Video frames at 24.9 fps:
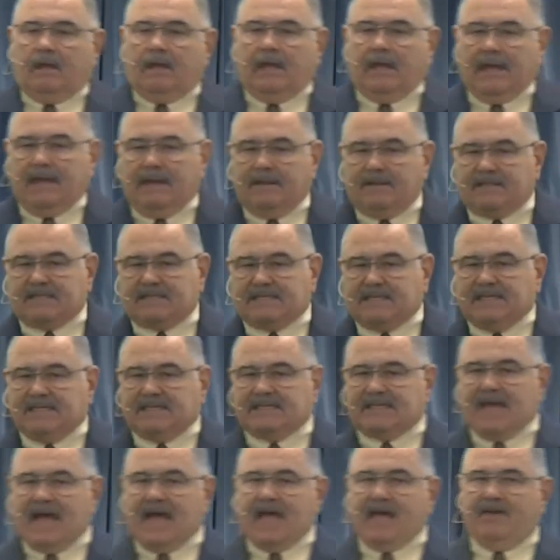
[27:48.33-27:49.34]
And
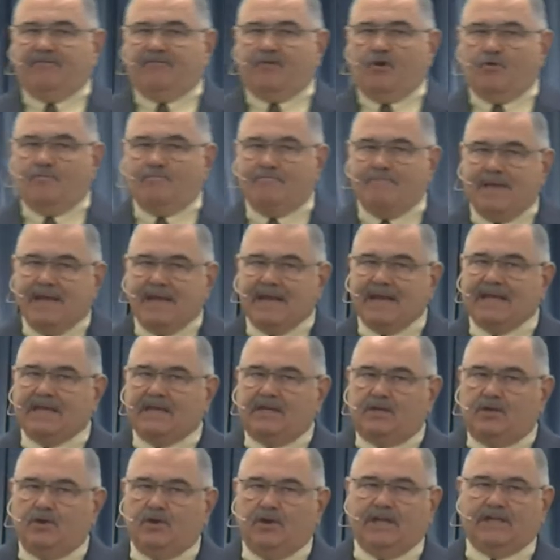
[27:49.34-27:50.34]
since I have
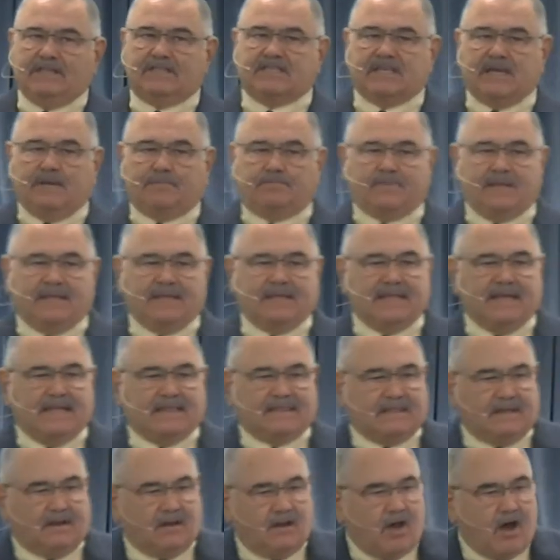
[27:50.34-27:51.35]
omitted doing something
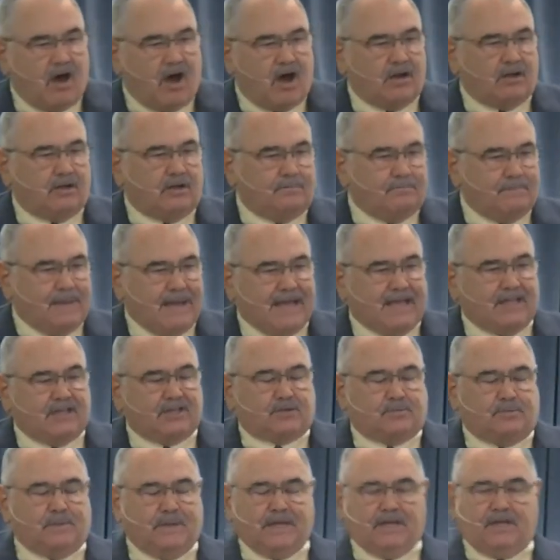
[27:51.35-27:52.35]
that the law
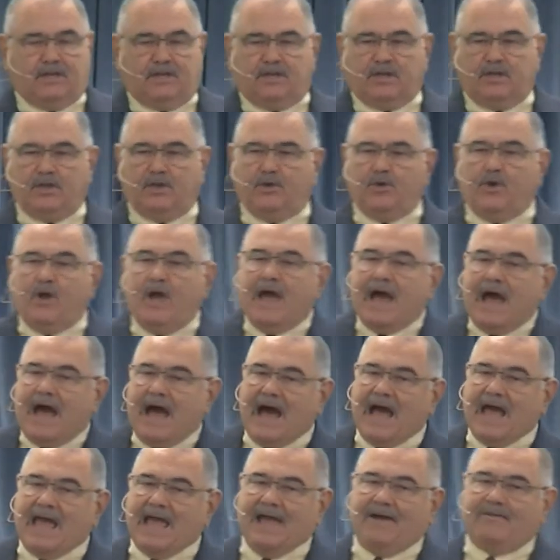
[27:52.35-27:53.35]
demands me to do,
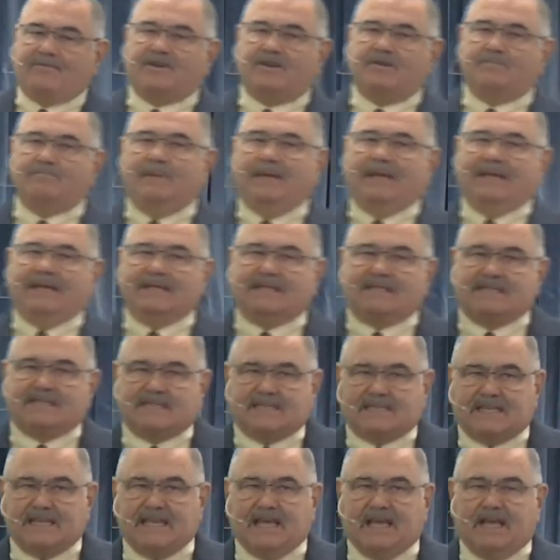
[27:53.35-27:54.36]
I have committed
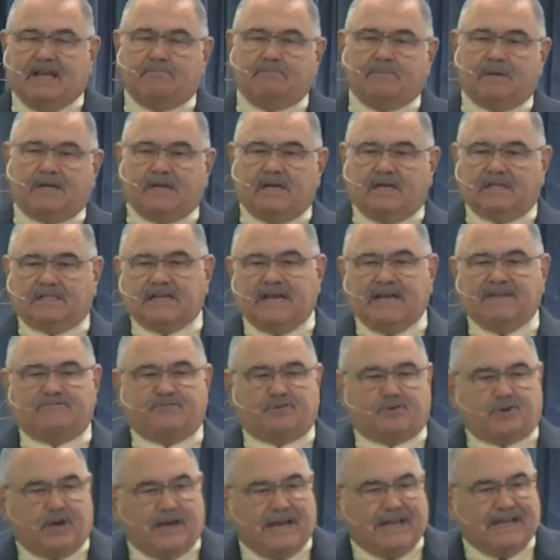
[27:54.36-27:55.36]
sin because
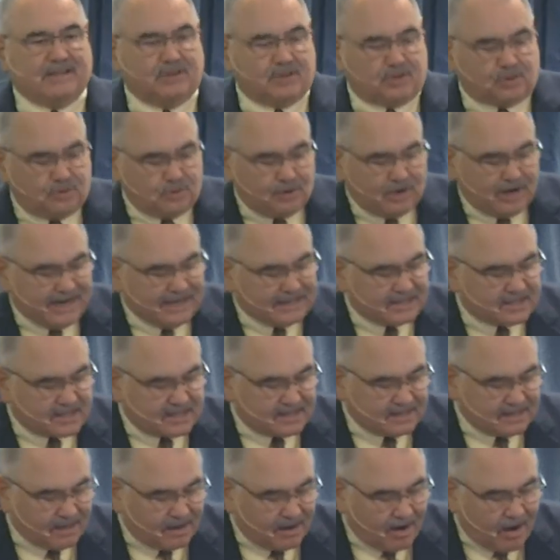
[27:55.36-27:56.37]
I've
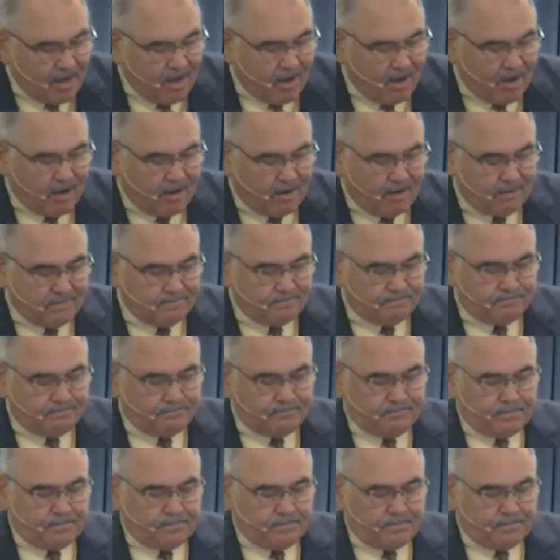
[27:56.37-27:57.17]
transgressed the law.